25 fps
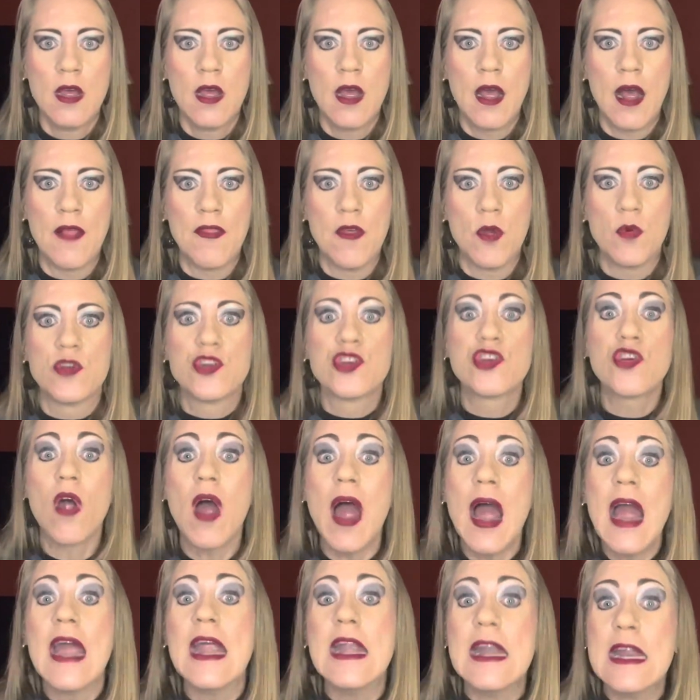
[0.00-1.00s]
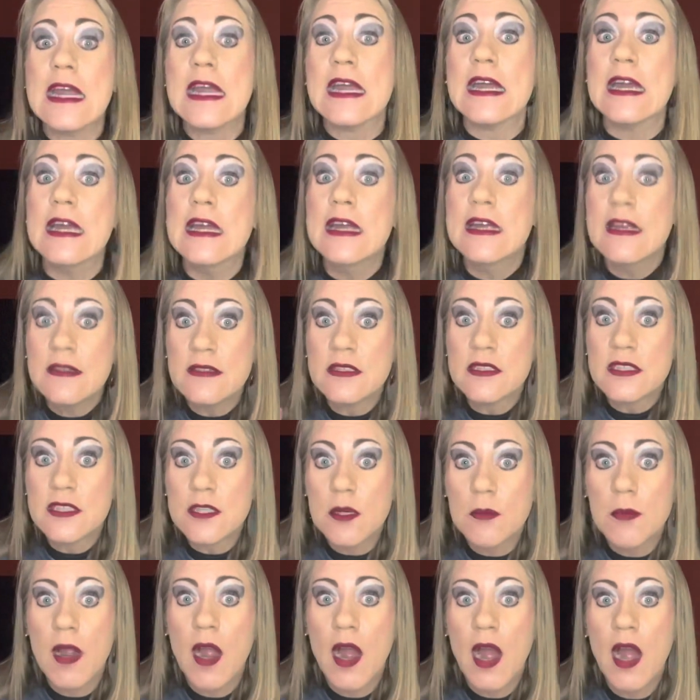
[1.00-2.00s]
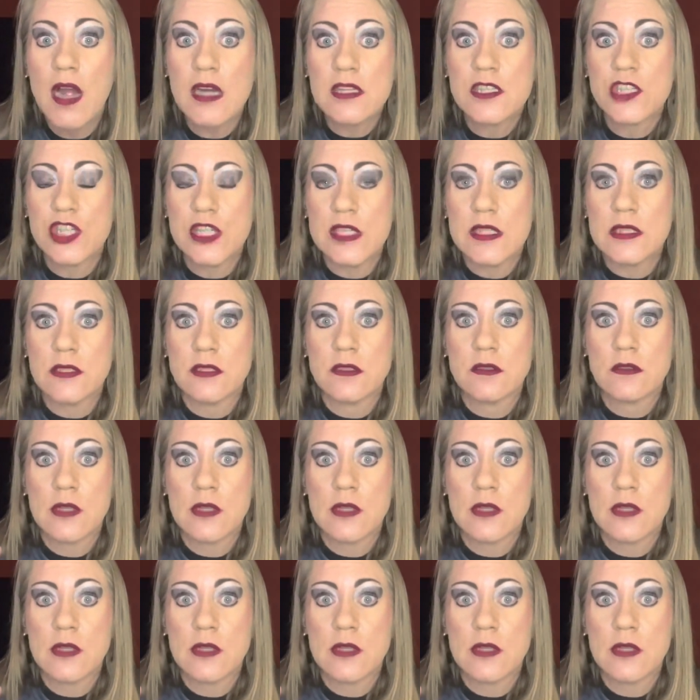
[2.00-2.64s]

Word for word: and they were trying to get in the subconscious.